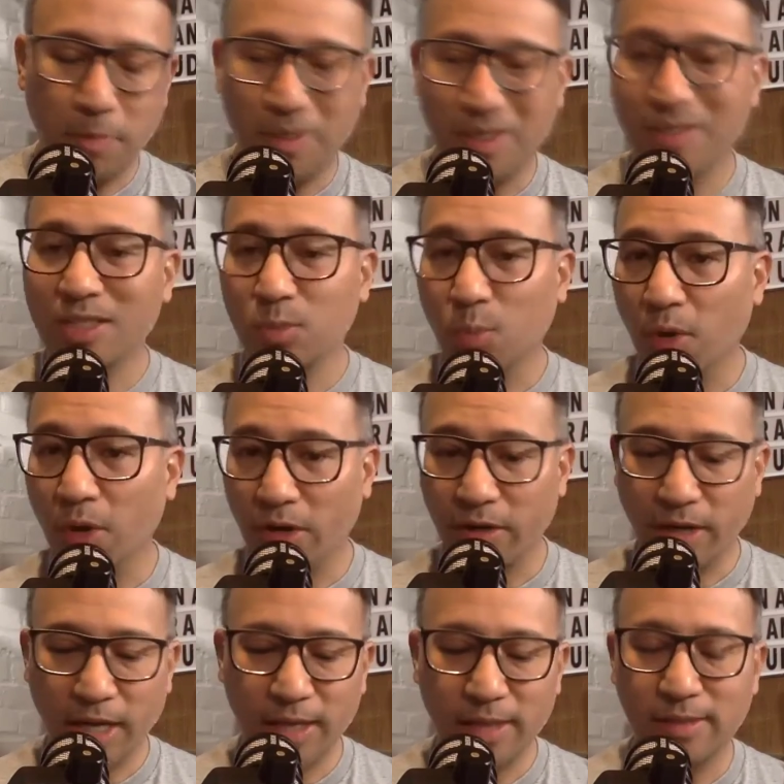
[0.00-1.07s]
Because it's work,
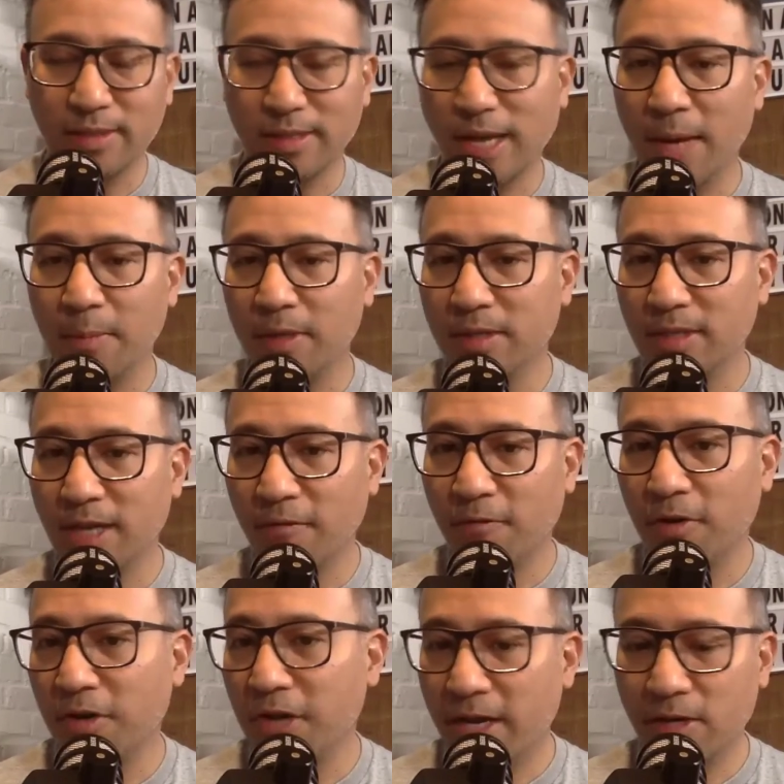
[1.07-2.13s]
and it's time, and it's
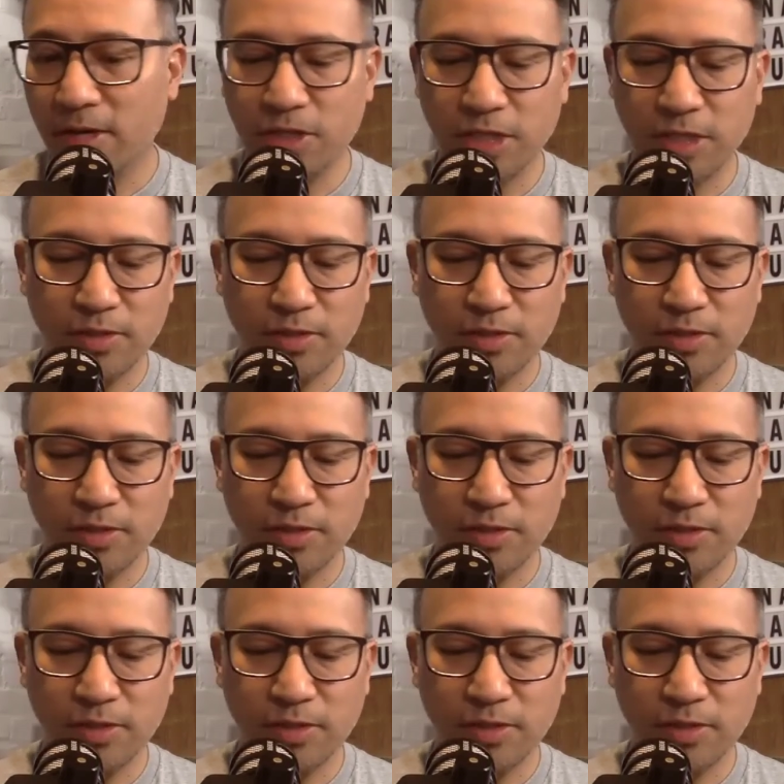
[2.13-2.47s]
effort and energy.